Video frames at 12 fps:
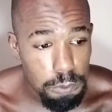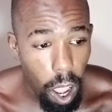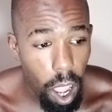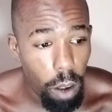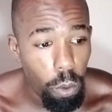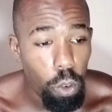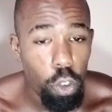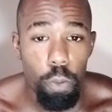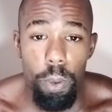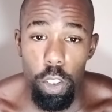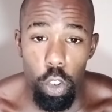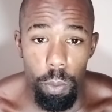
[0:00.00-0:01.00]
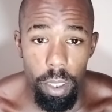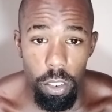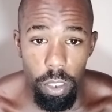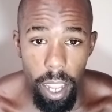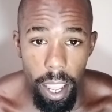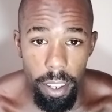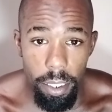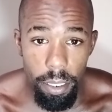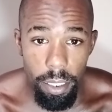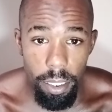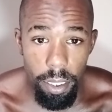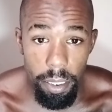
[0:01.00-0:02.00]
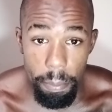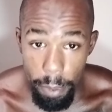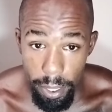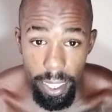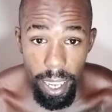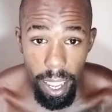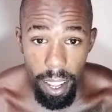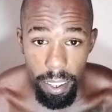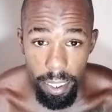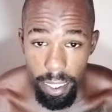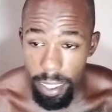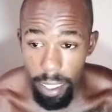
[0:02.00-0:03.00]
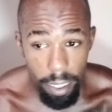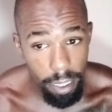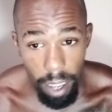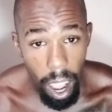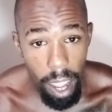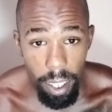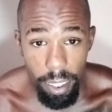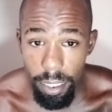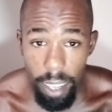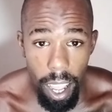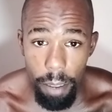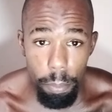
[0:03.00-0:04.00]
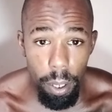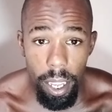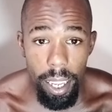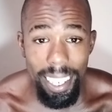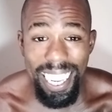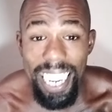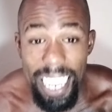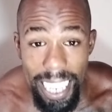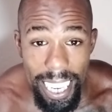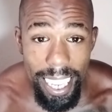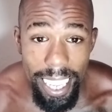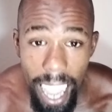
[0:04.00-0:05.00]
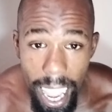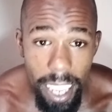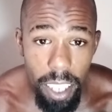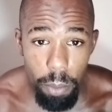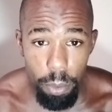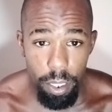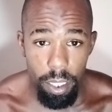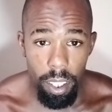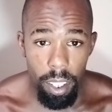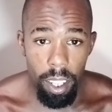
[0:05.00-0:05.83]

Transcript: I won't speak too much on that. But yeah, God is not playing any games.